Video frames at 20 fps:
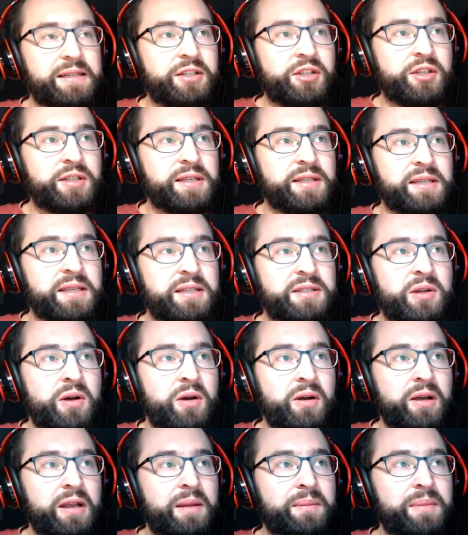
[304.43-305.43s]
Jesus is
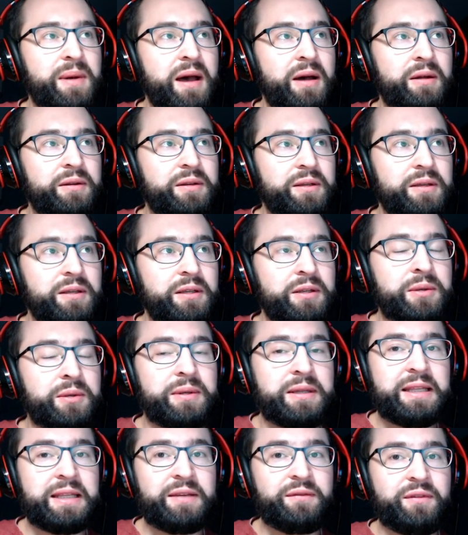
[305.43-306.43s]
talking about,
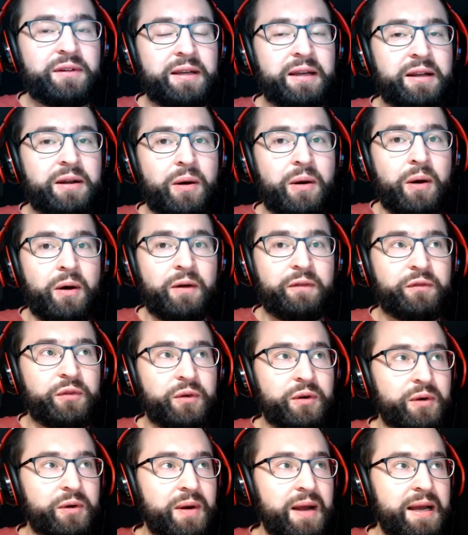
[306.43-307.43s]
leaving it all
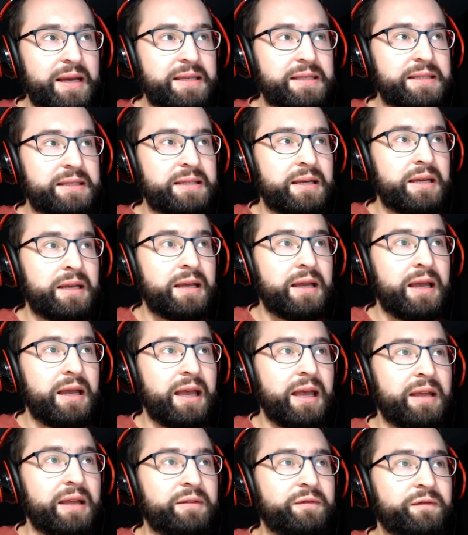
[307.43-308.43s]
for Christ
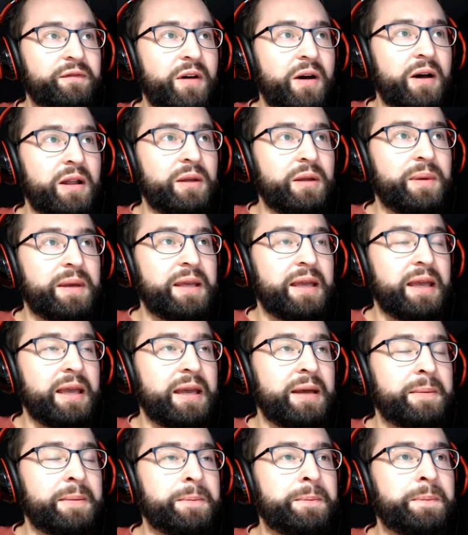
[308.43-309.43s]
and following
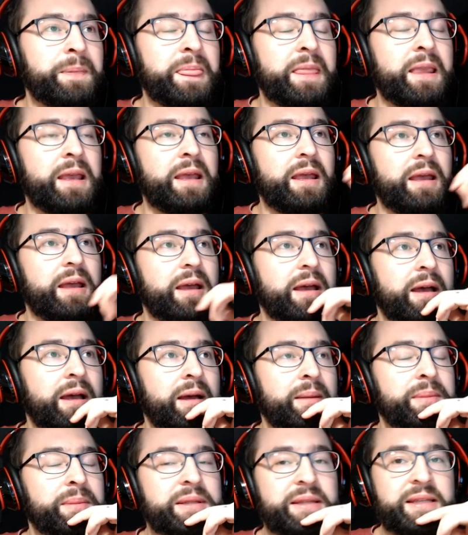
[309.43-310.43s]
him.
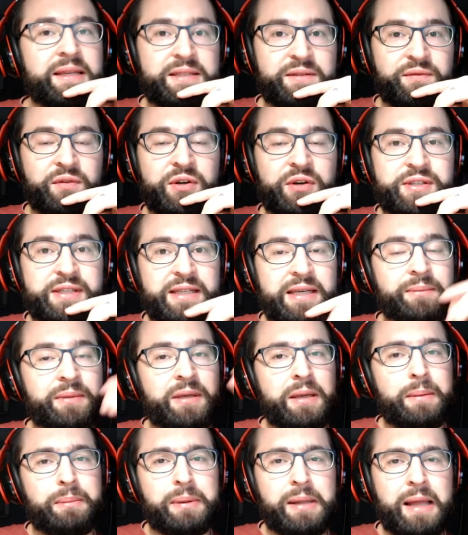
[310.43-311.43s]
But this verse can
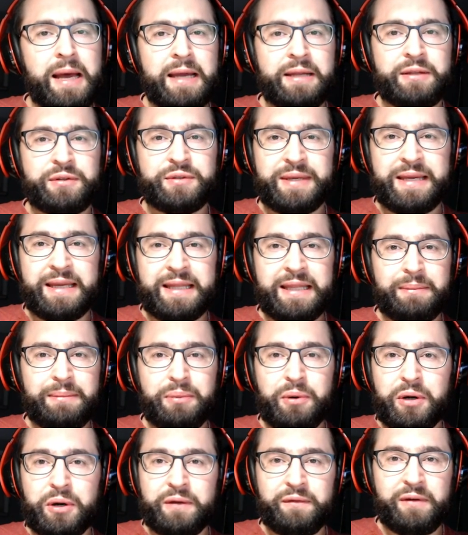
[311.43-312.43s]
be applied to any
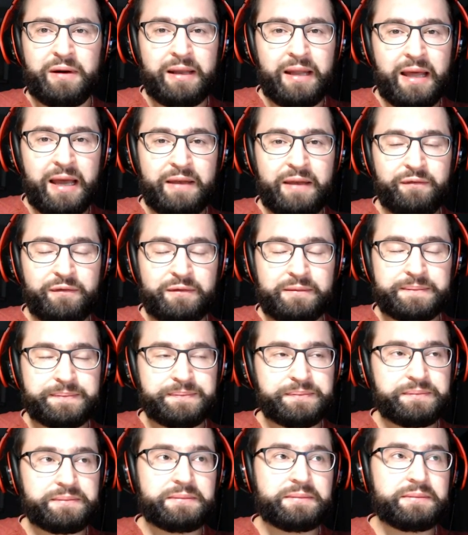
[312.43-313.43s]
part of our life.
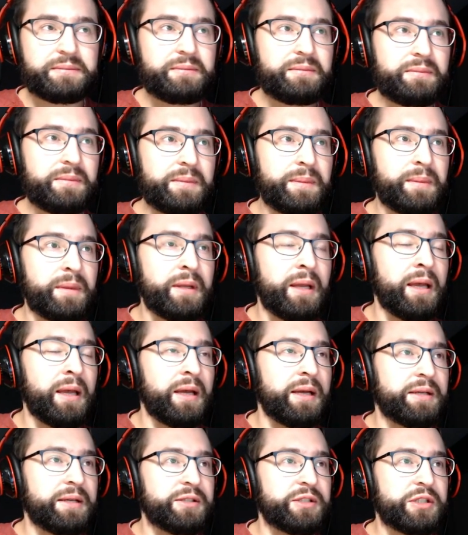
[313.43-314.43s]

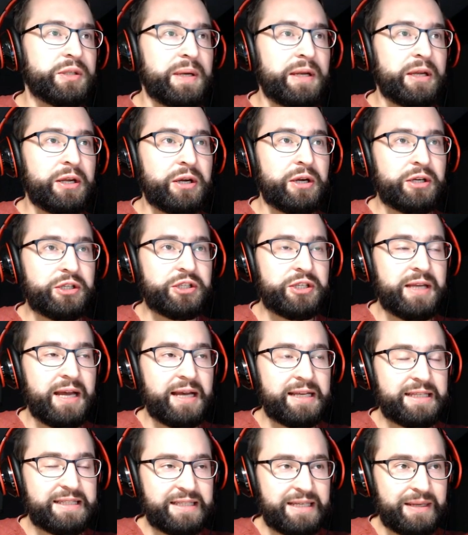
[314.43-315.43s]
So I encourage you
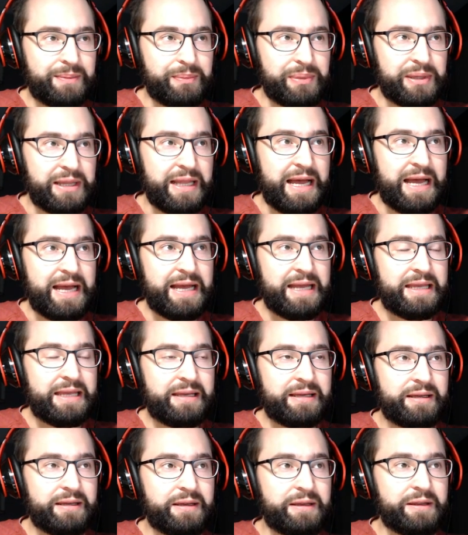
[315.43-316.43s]
guys to apply
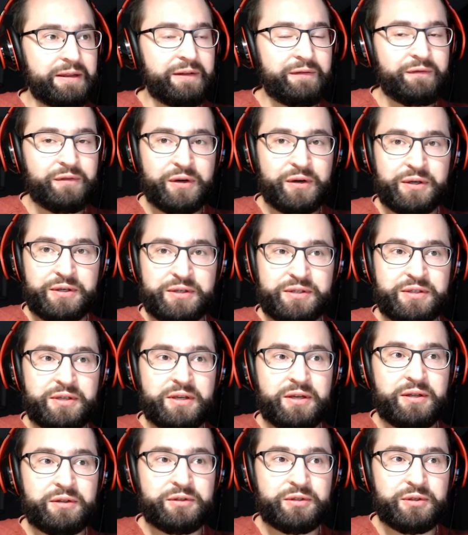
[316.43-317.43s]
the verse
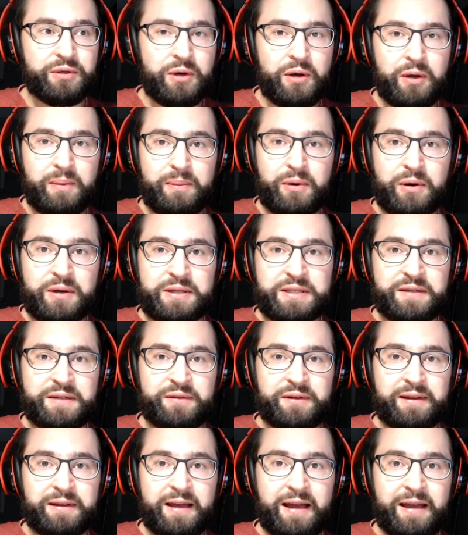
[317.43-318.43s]
to all parts of
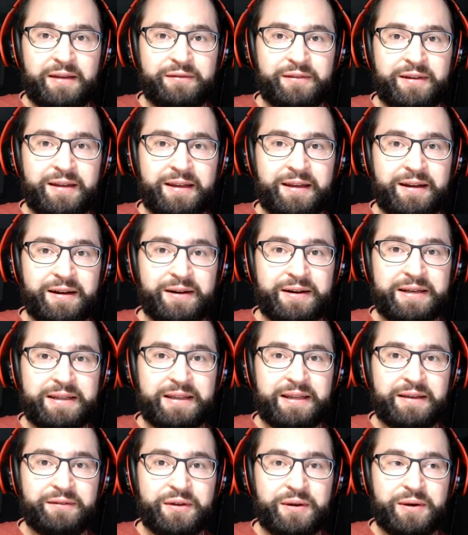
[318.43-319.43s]
your life. All right,
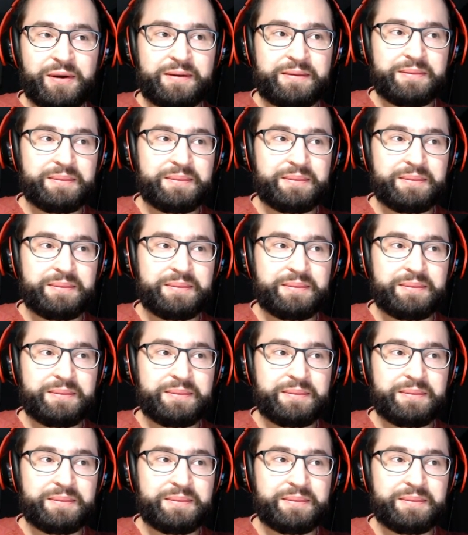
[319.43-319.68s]
love you all.